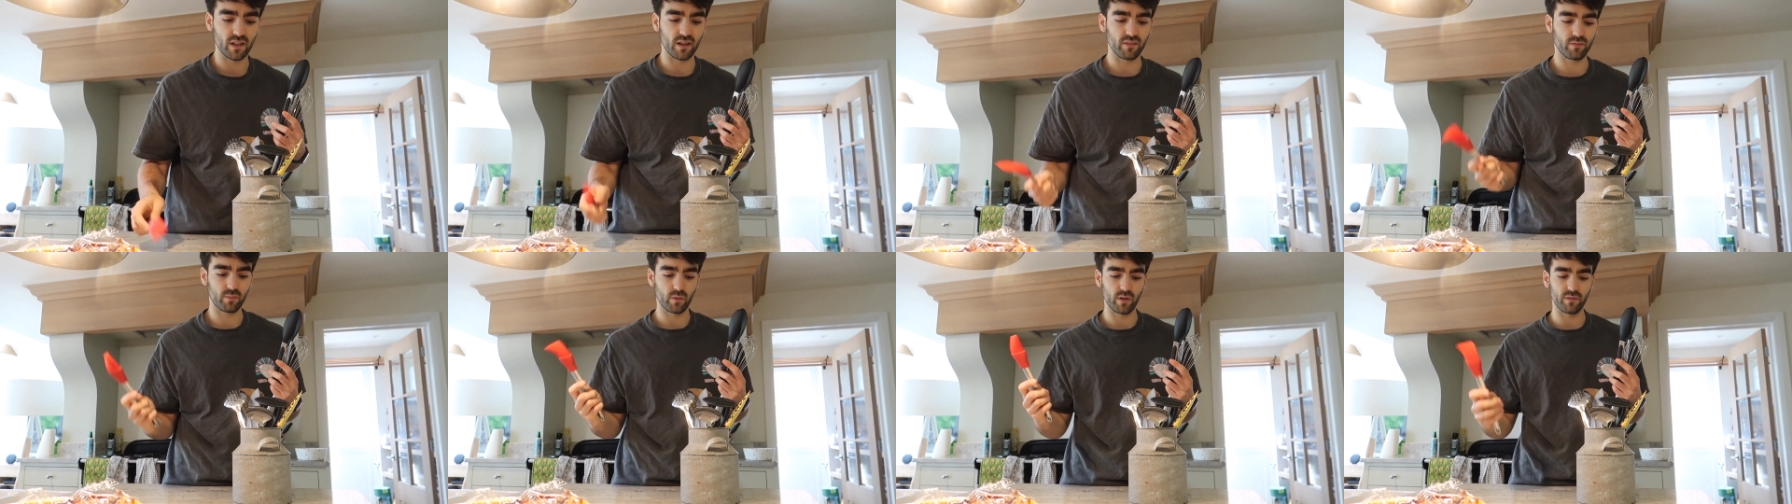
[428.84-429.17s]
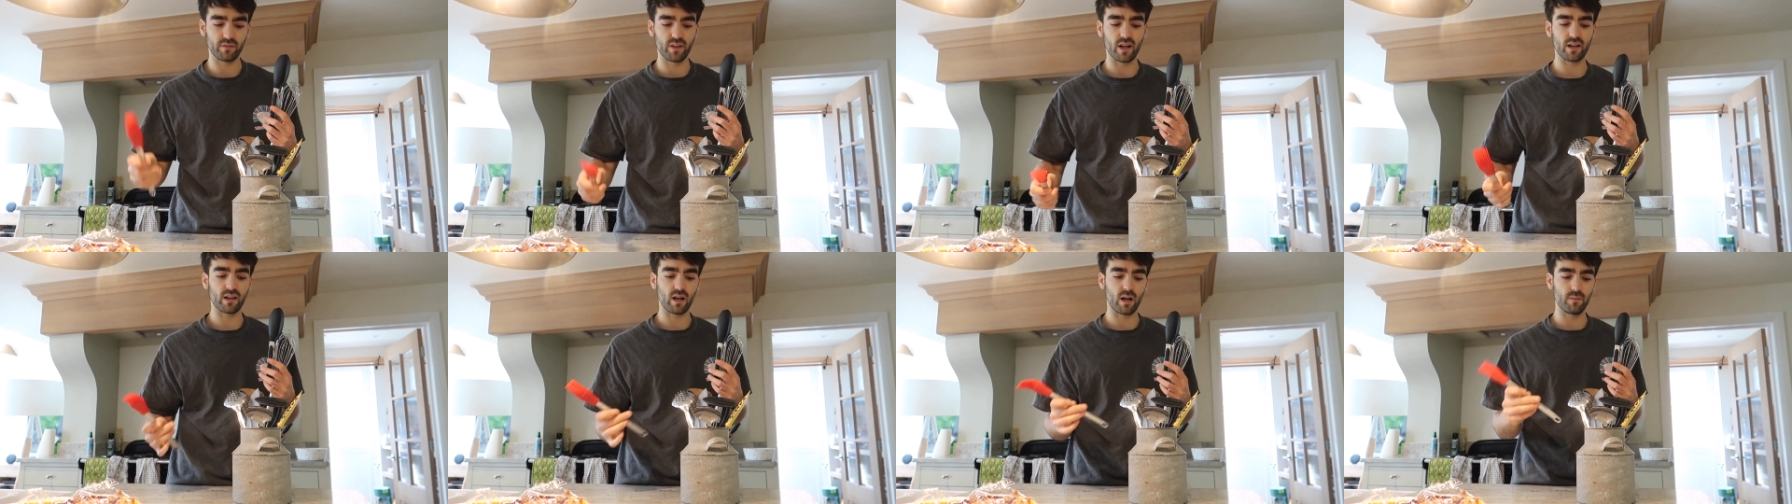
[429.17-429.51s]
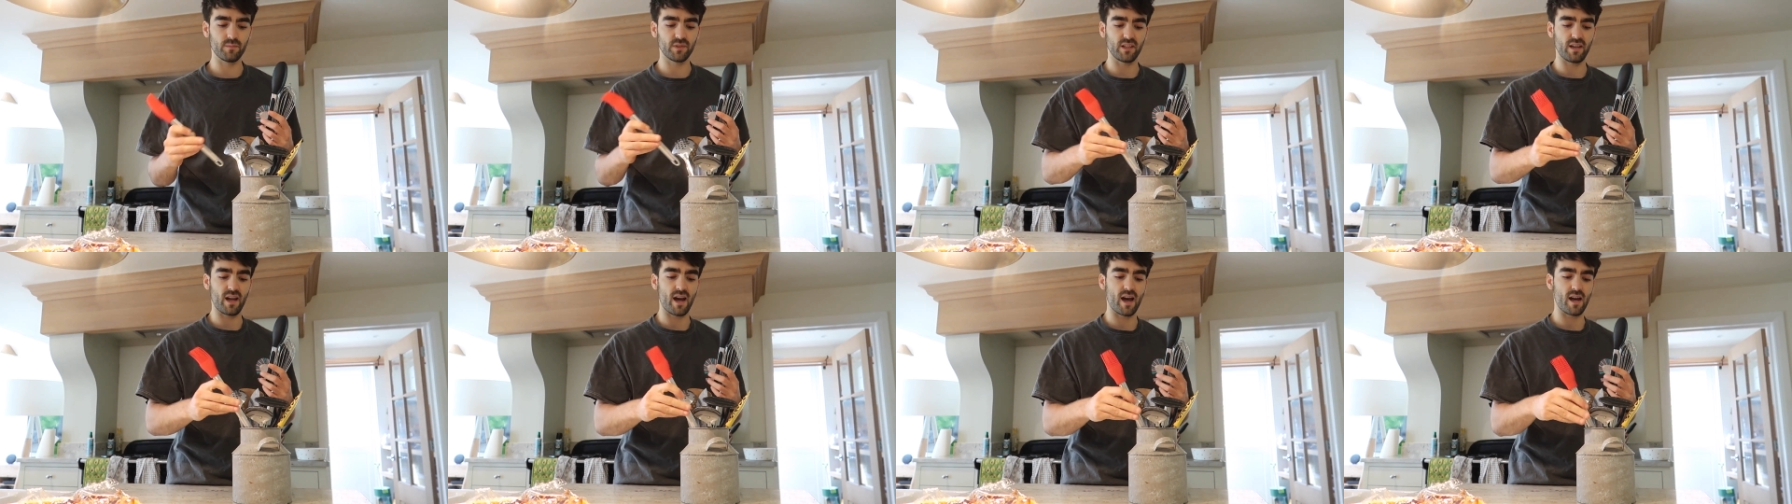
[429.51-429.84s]
stuff with. That
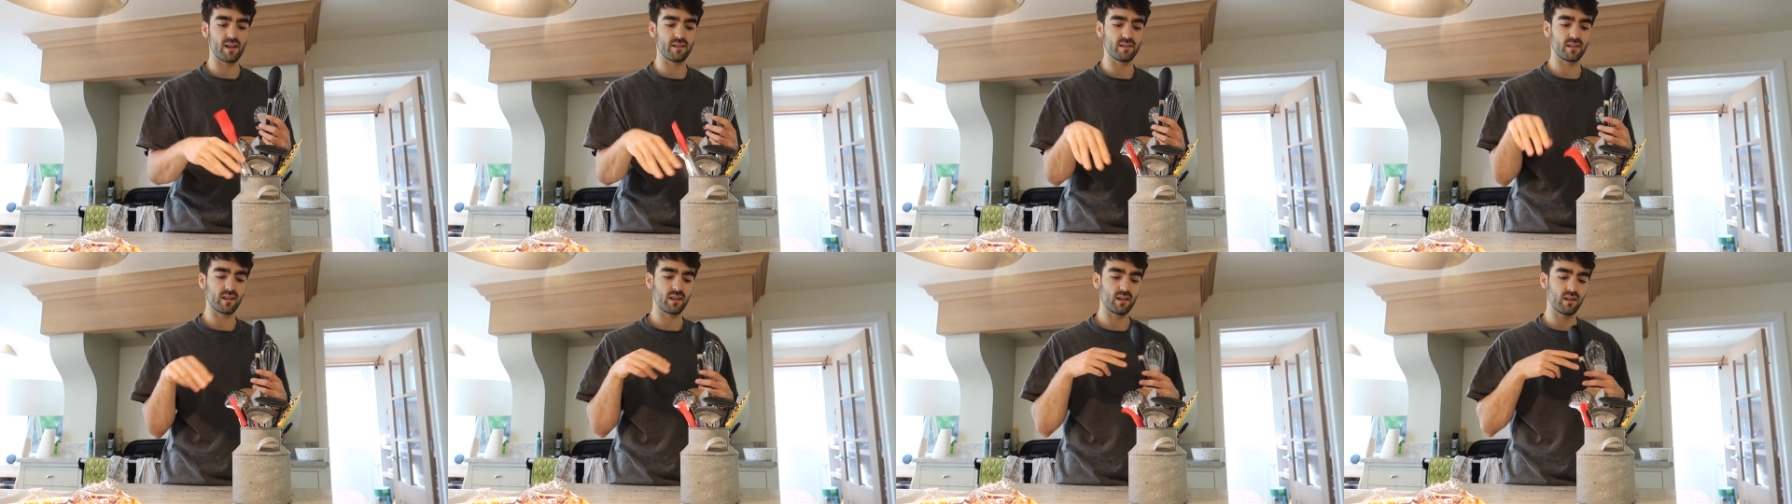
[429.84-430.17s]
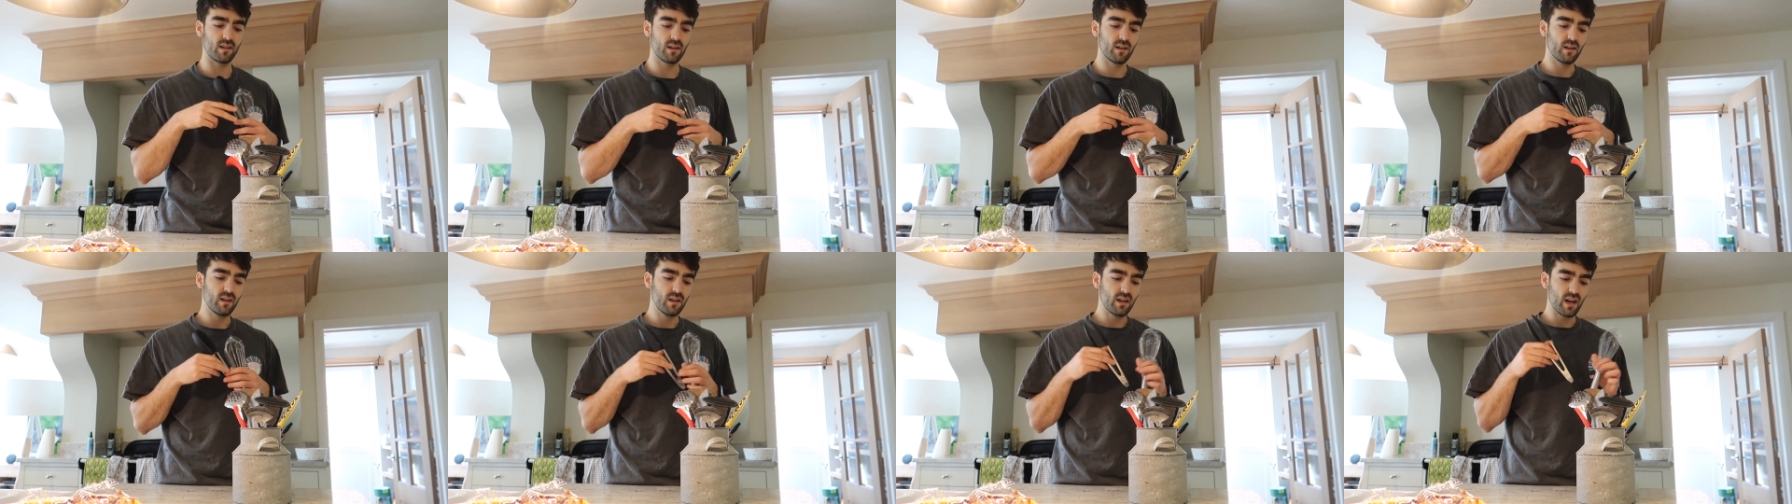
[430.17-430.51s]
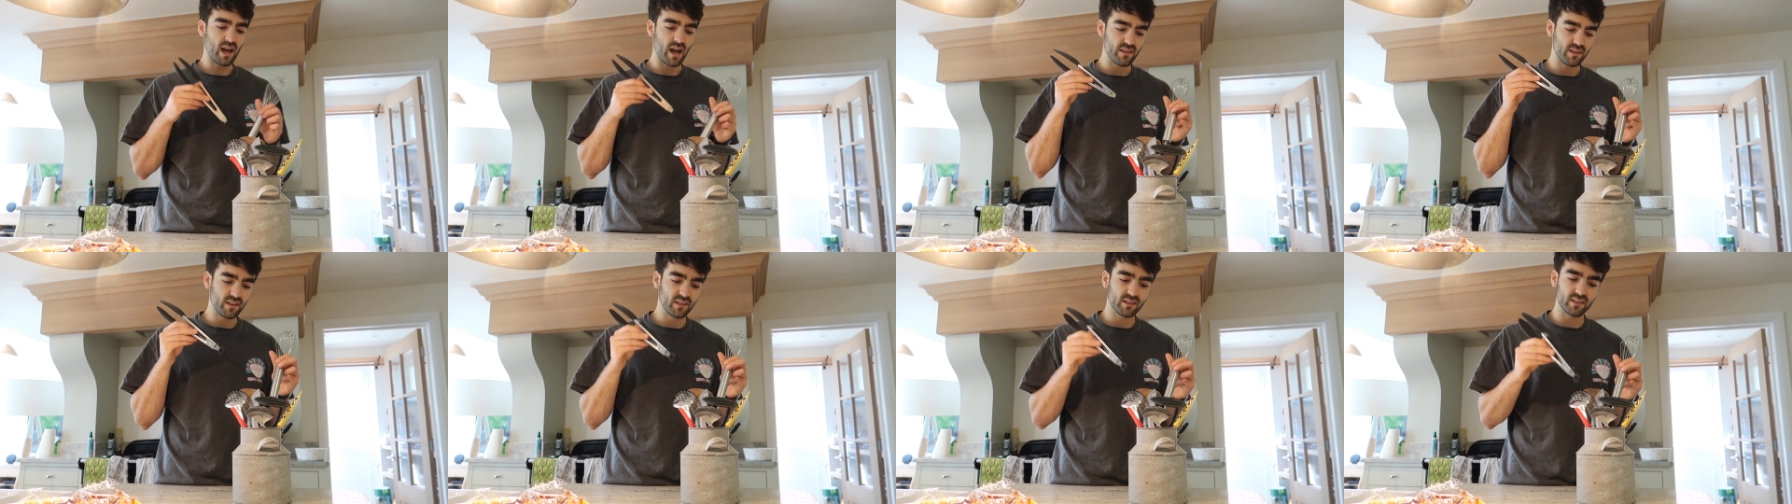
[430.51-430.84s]
comes in handy.
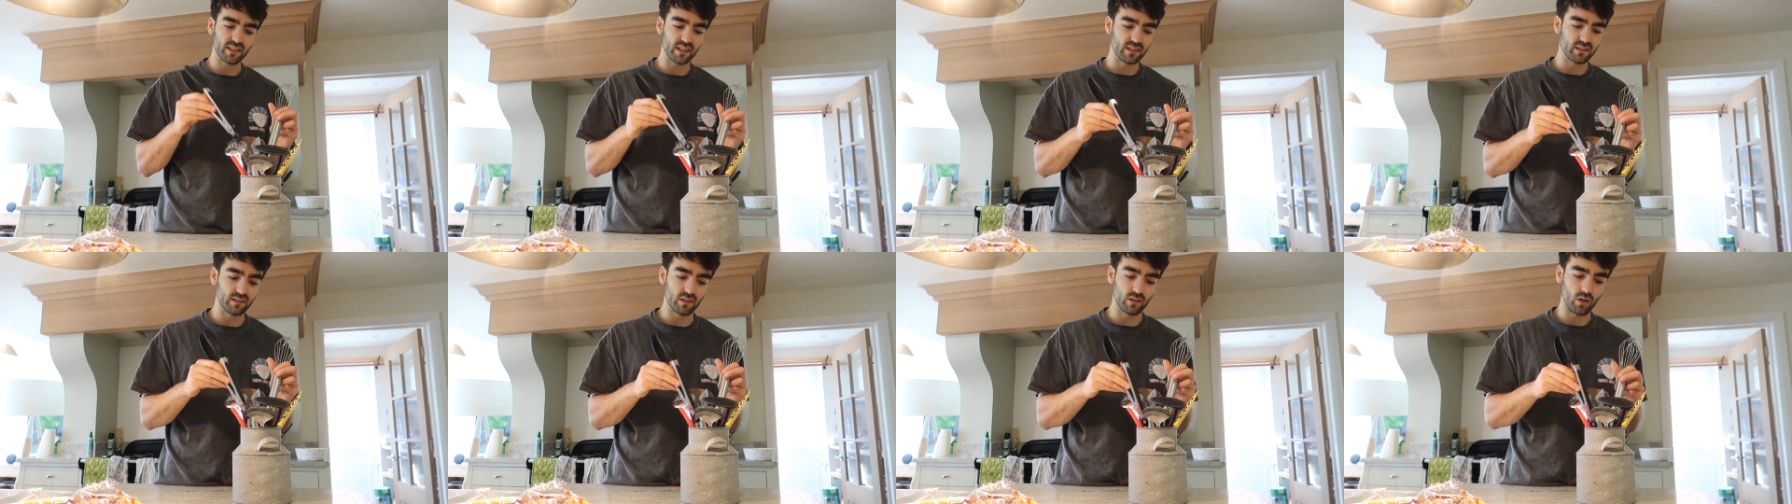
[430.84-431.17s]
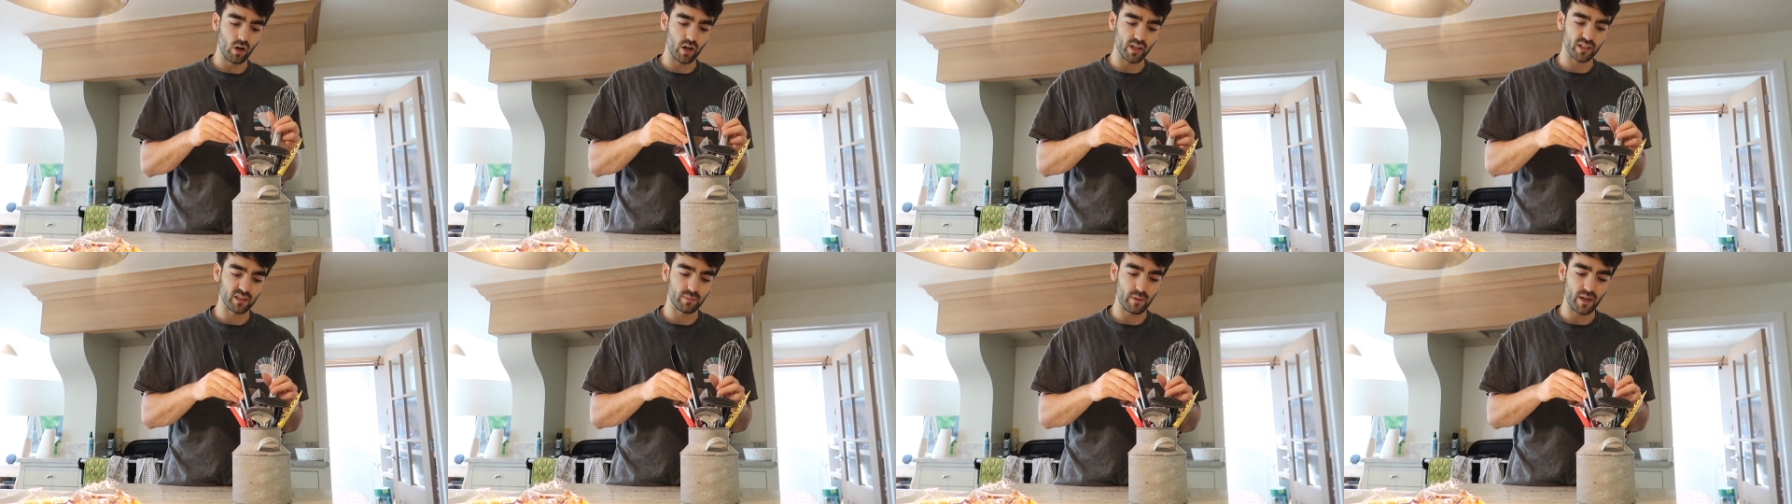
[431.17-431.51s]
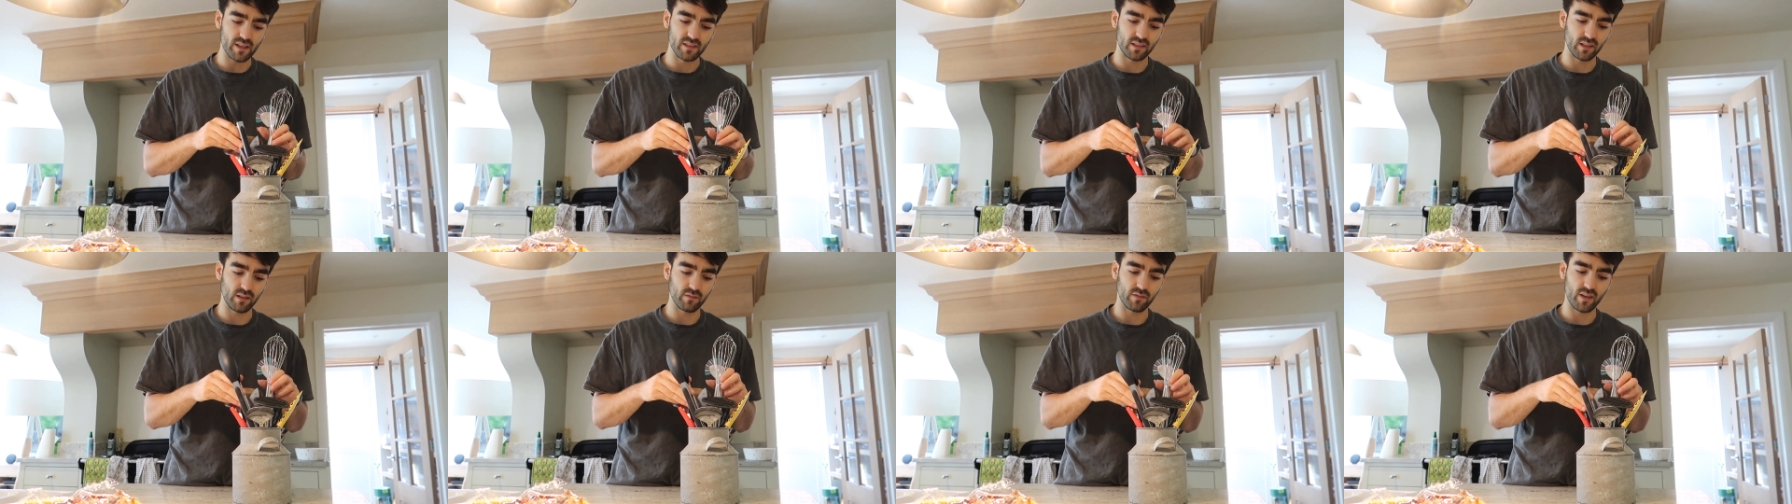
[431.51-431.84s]
And these things are not
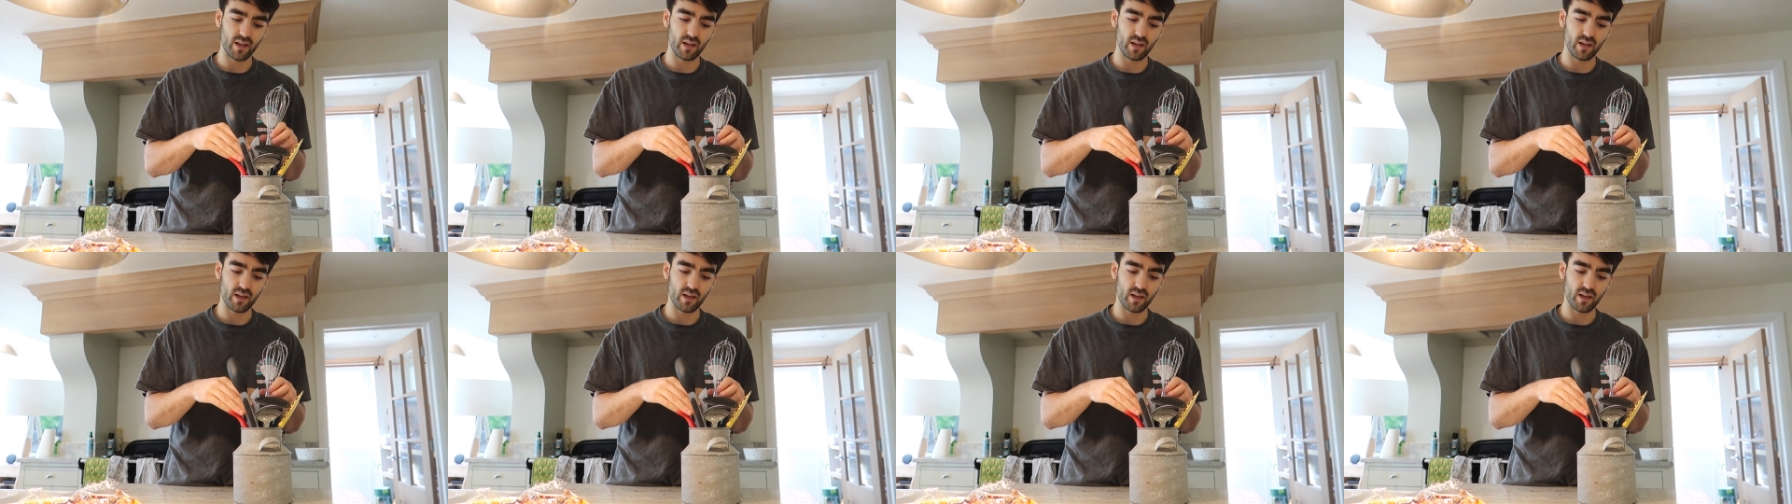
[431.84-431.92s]
expensive.